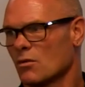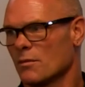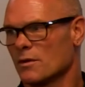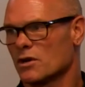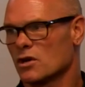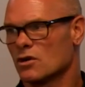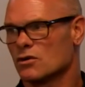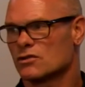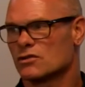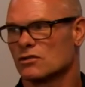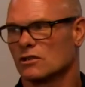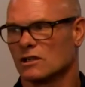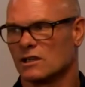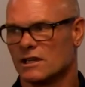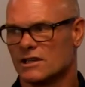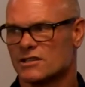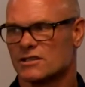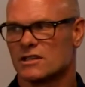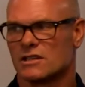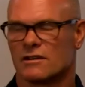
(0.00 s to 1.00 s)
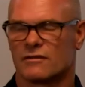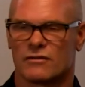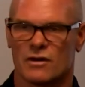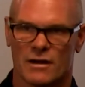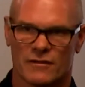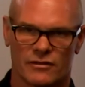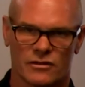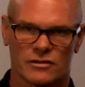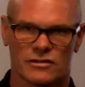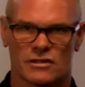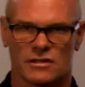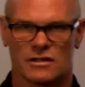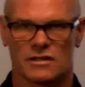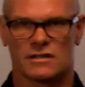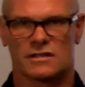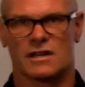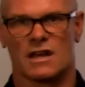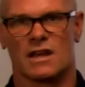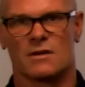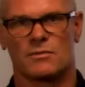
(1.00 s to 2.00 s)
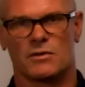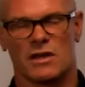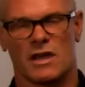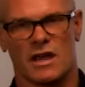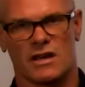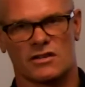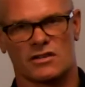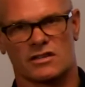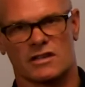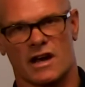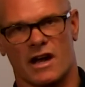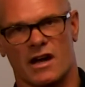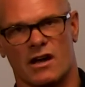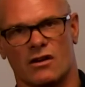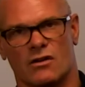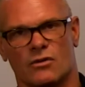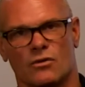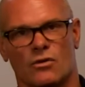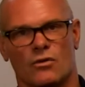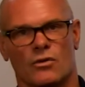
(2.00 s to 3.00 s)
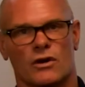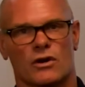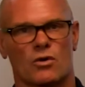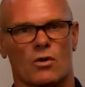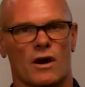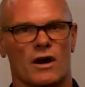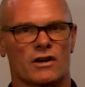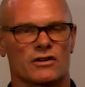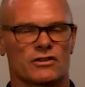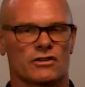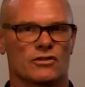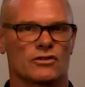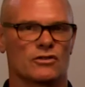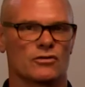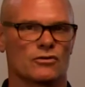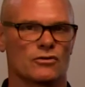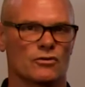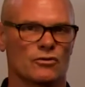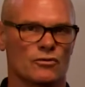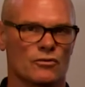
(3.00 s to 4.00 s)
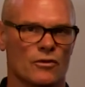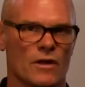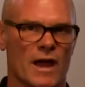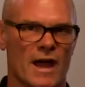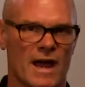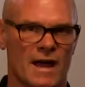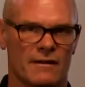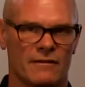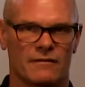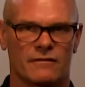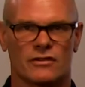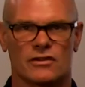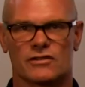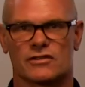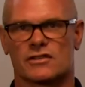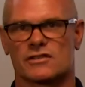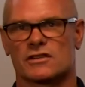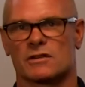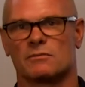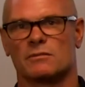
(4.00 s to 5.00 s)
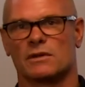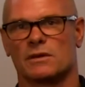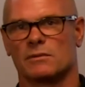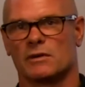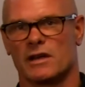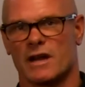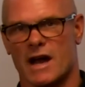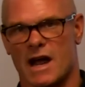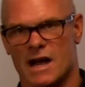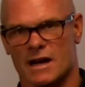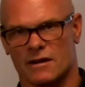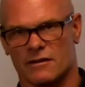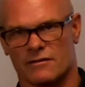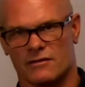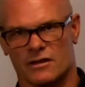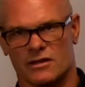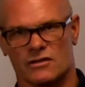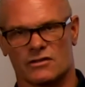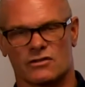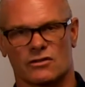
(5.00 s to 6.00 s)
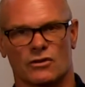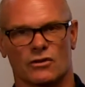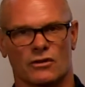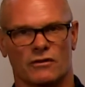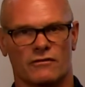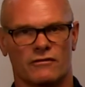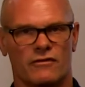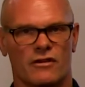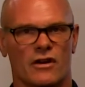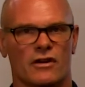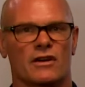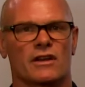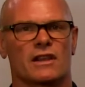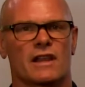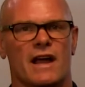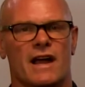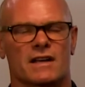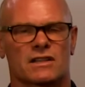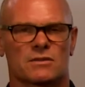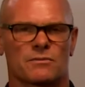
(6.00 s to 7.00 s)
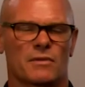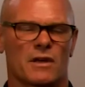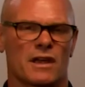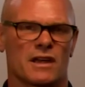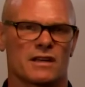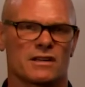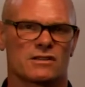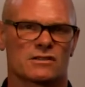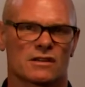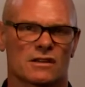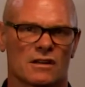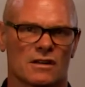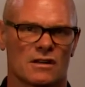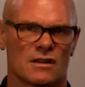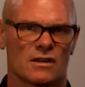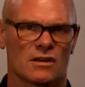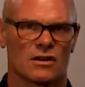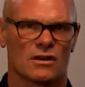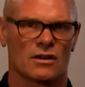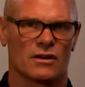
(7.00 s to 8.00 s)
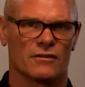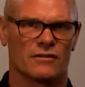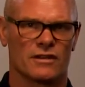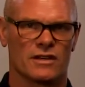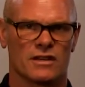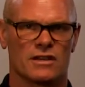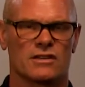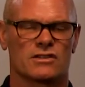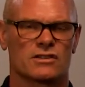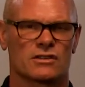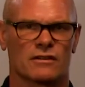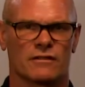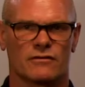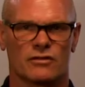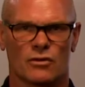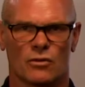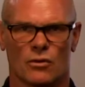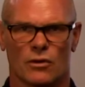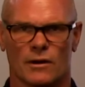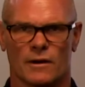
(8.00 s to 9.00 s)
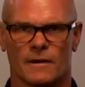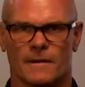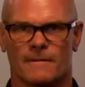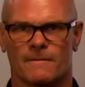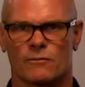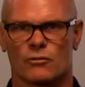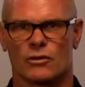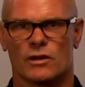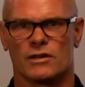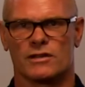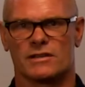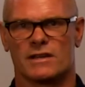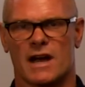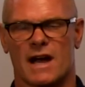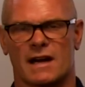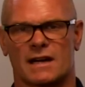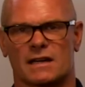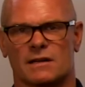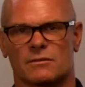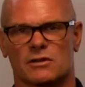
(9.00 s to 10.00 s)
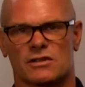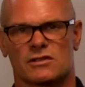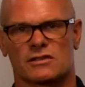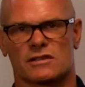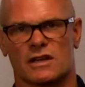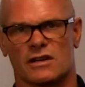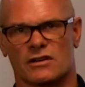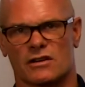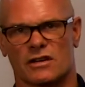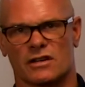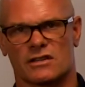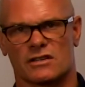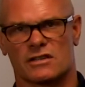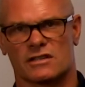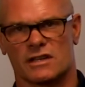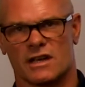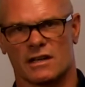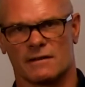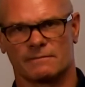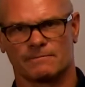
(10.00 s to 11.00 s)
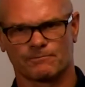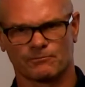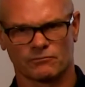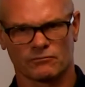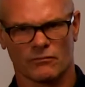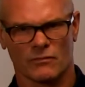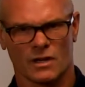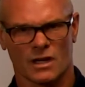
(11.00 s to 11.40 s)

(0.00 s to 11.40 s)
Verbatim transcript: When we go to a listing of references, APA style requires you to do that versus a bibliography. So the very last page of each of your written documents that you're going to send.